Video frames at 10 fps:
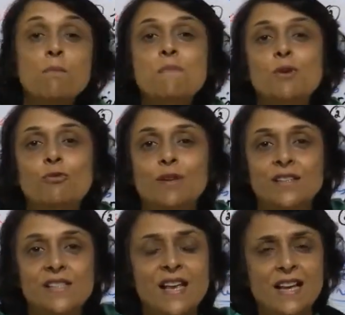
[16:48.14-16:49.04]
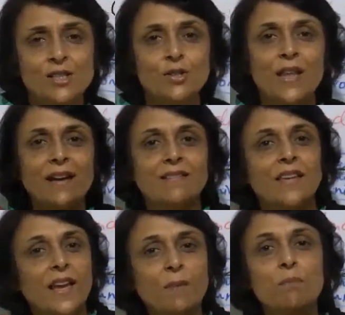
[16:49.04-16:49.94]
mucus. So that
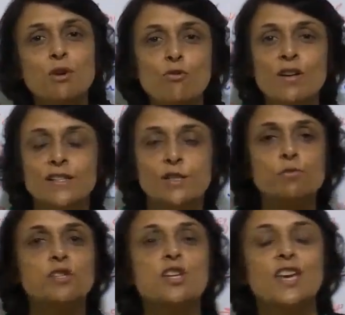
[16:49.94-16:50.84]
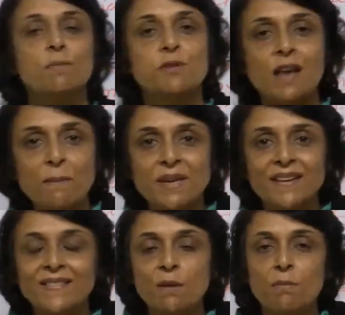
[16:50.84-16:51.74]
thick mucus which keeps coming
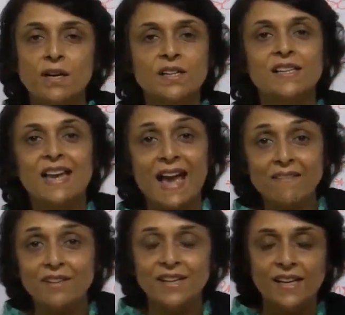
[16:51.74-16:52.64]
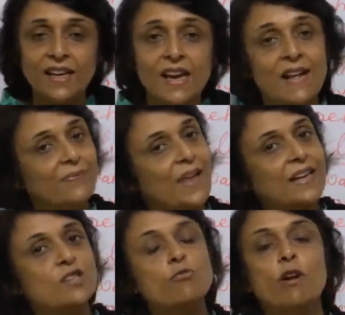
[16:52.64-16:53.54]
in the buccal cavity,
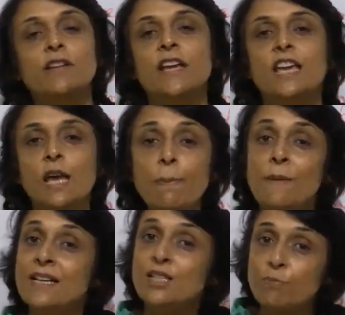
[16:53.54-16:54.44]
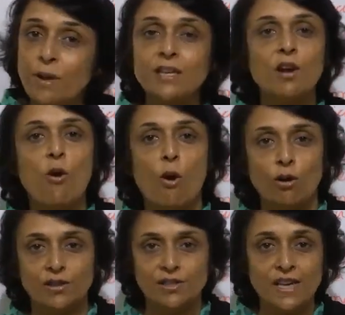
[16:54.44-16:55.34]
that is what they keep spitting
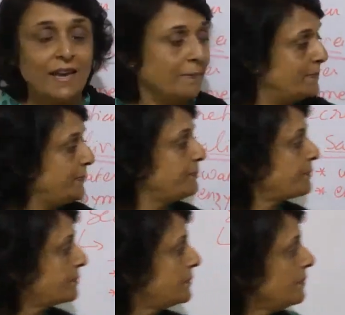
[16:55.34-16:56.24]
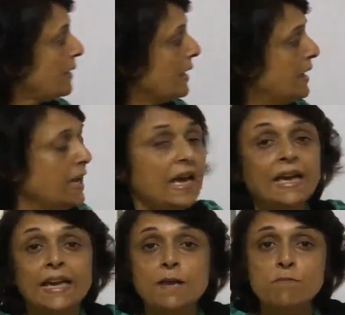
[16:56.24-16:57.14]
all the time.
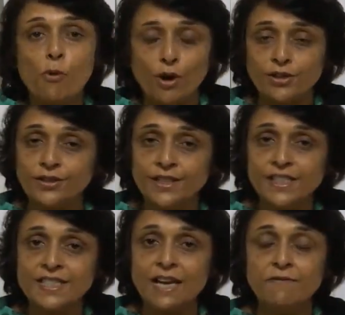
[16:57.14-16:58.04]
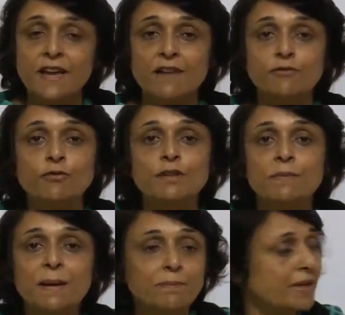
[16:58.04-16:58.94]
Important things that we have to
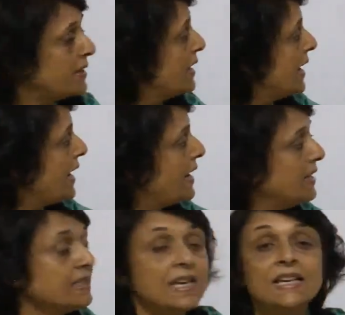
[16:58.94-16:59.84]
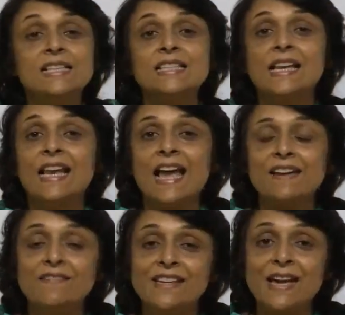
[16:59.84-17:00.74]
remember is
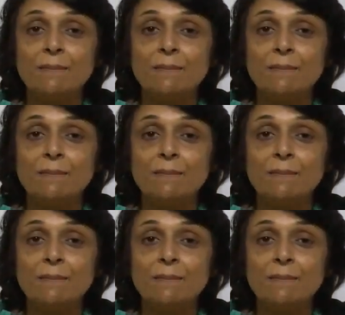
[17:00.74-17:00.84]
salivary